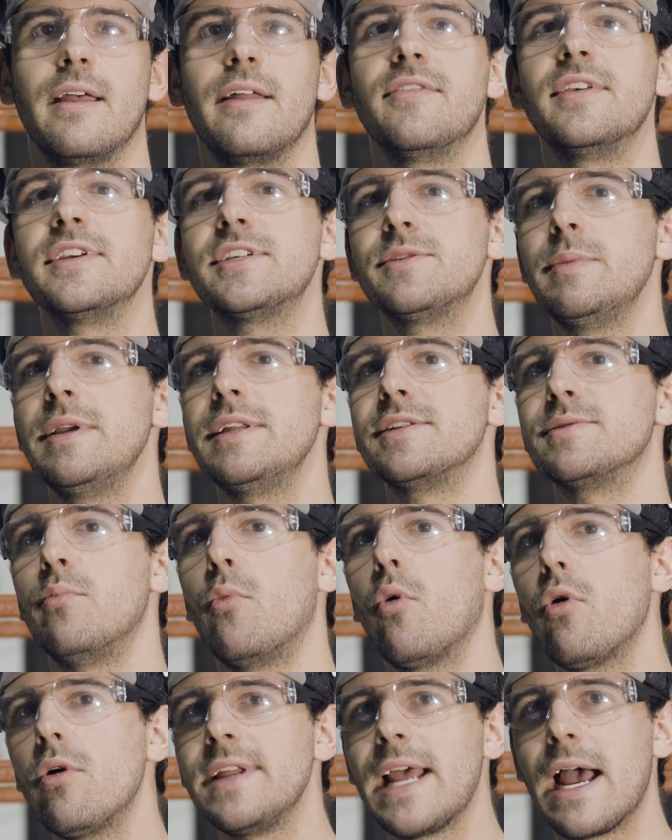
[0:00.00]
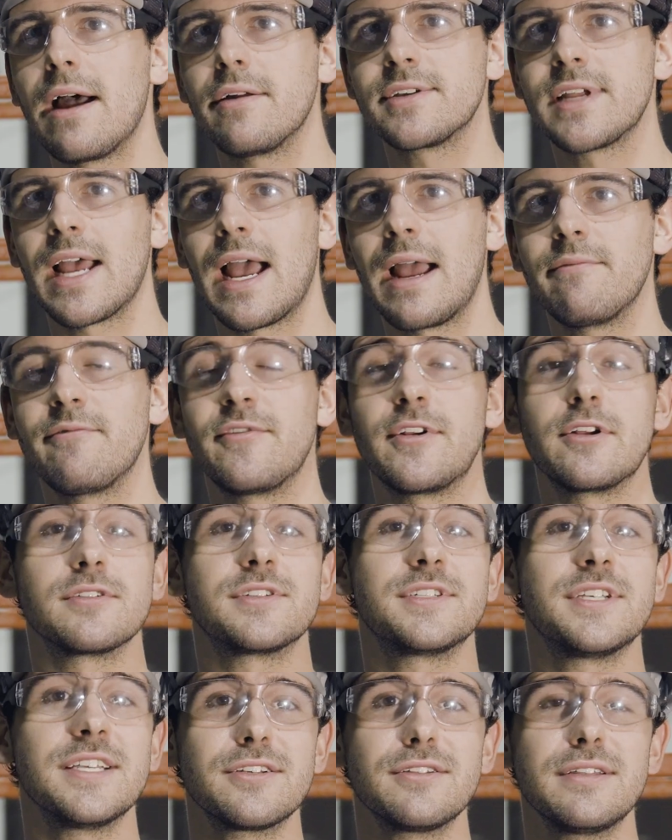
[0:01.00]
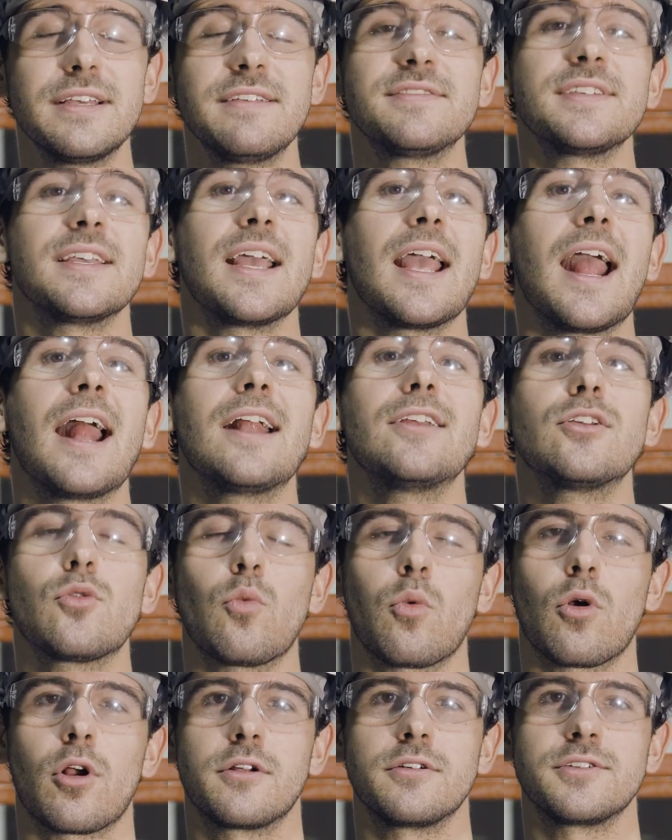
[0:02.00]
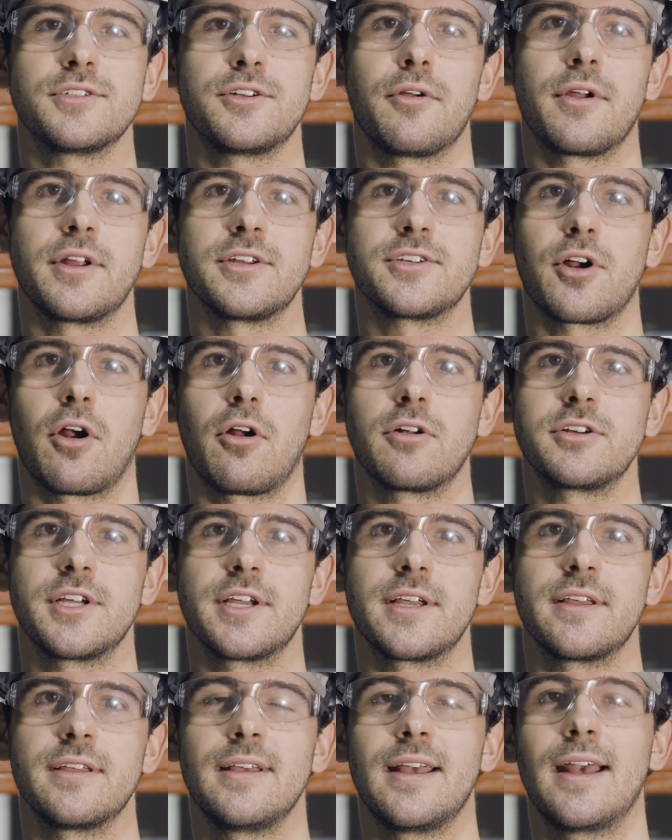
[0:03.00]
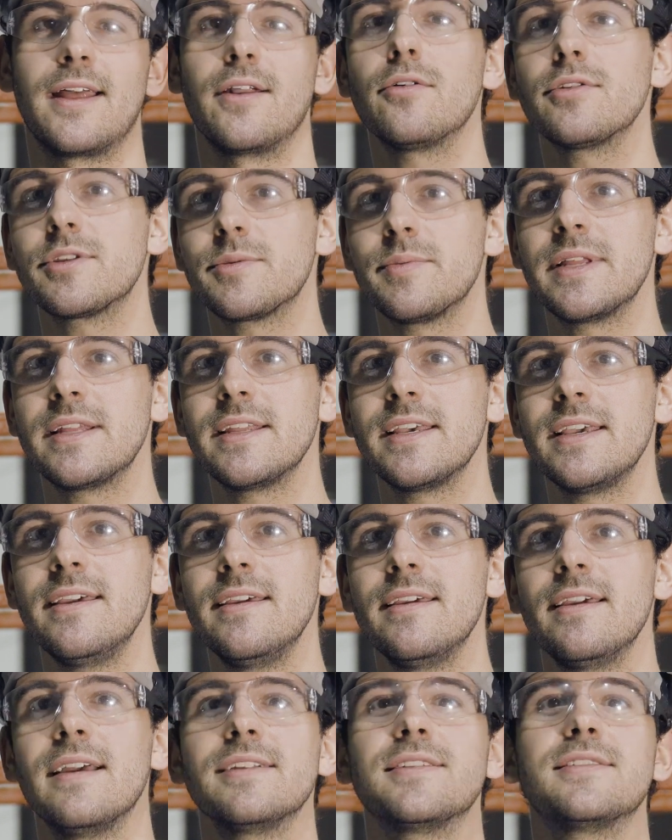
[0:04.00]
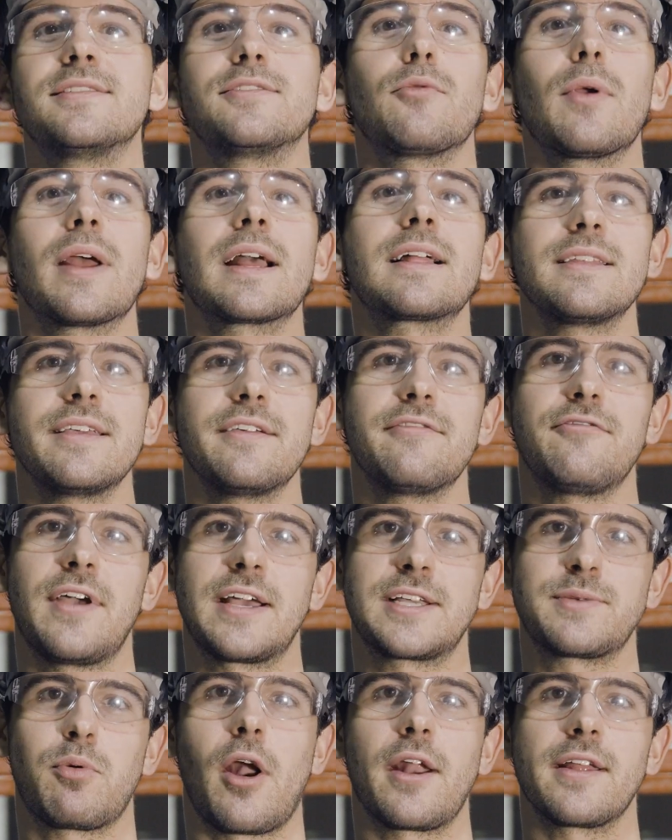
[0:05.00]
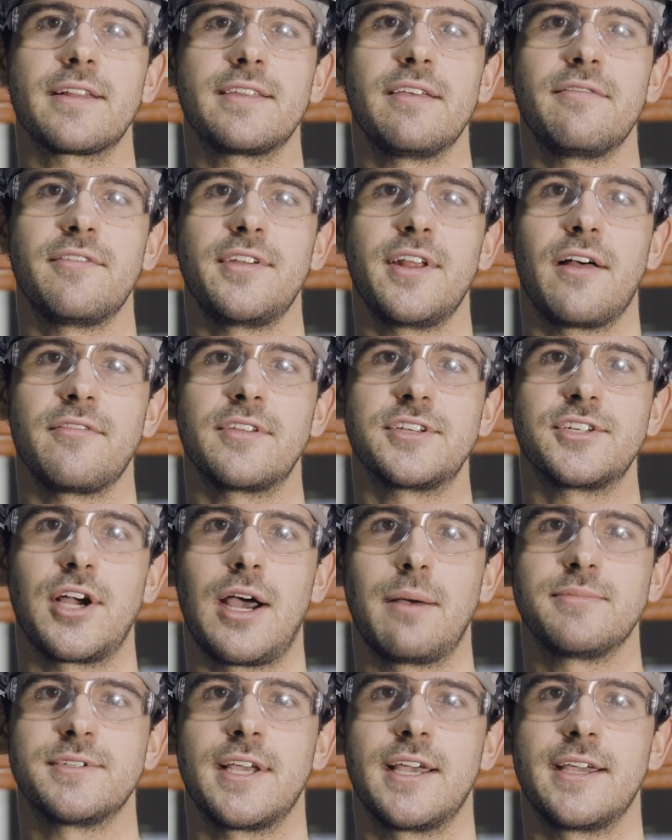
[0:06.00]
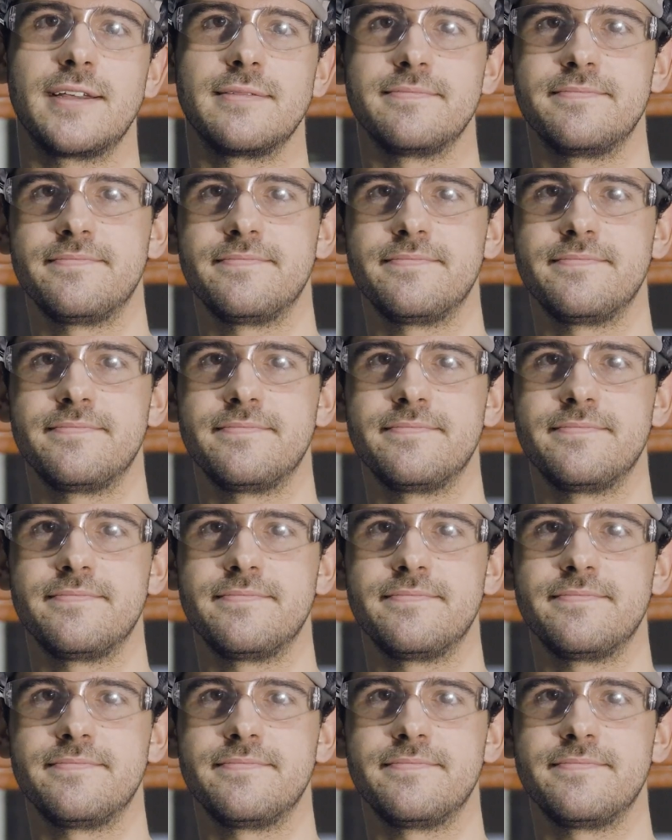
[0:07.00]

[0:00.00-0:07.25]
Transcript: This means more downtime for your scissor lifts and your workers during charging, and ultimately, directly affects productivity on the job site.